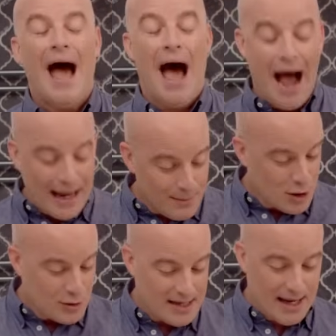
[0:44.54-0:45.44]
I am
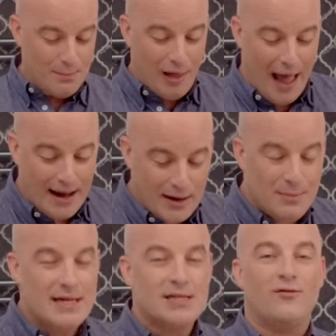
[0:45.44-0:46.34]
using platinum
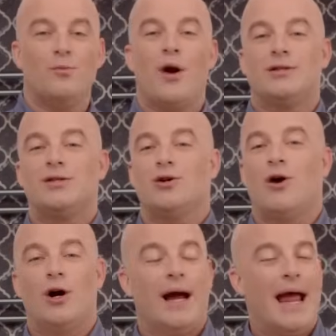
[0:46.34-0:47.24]
yeast from Red
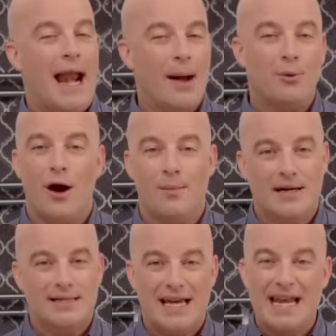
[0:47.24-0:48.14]
Star, and I
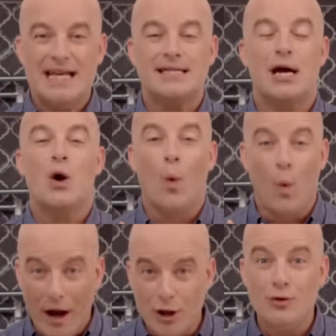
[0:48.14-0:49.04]
promise it is
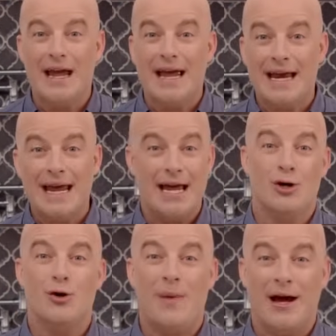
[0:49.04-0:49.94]
what you need in
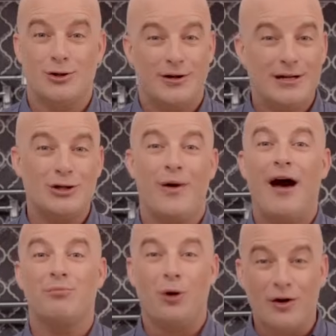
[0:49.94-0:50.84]
your pantry to
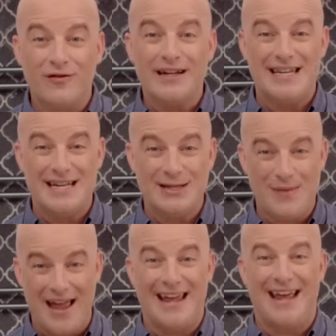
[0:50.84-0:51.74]
have perfect yeast
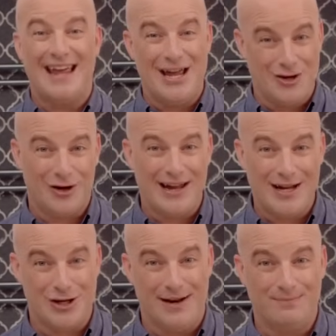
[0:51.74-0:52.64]
baking in your
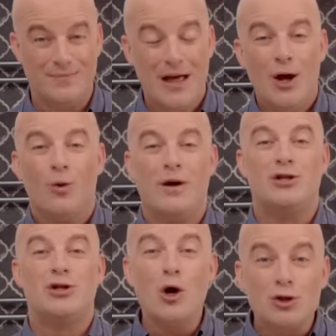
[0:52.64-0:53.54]
kitchen.
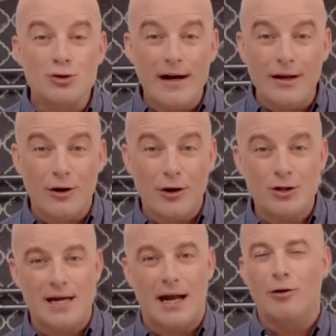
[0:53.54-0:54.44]
With dough
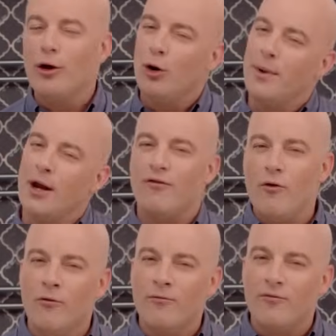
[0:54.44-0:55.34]
strengtheners and a little bit of
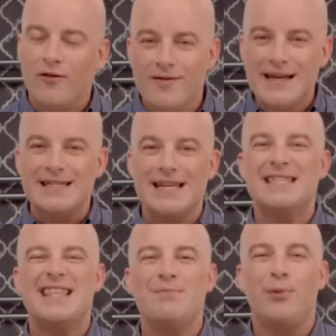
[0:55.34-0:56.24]
oomph, this
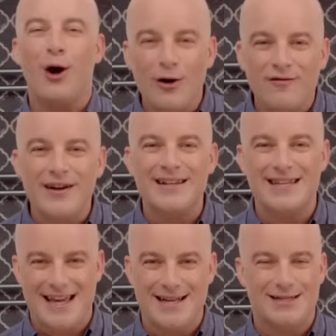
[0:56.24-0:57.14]
is the perfect
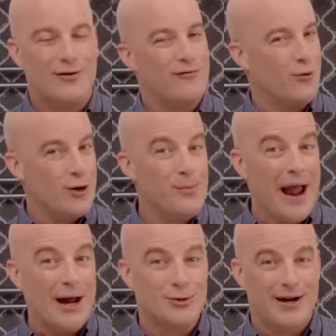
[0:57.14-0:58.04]
yeast for your
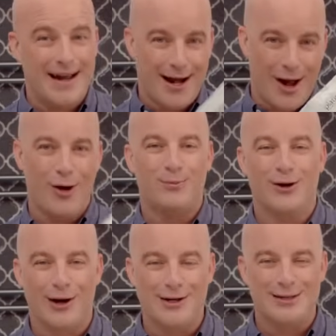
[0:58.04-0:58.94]
pantry, and I hope you're
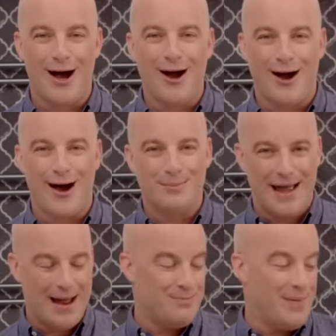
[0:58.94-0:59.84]
going to stock up and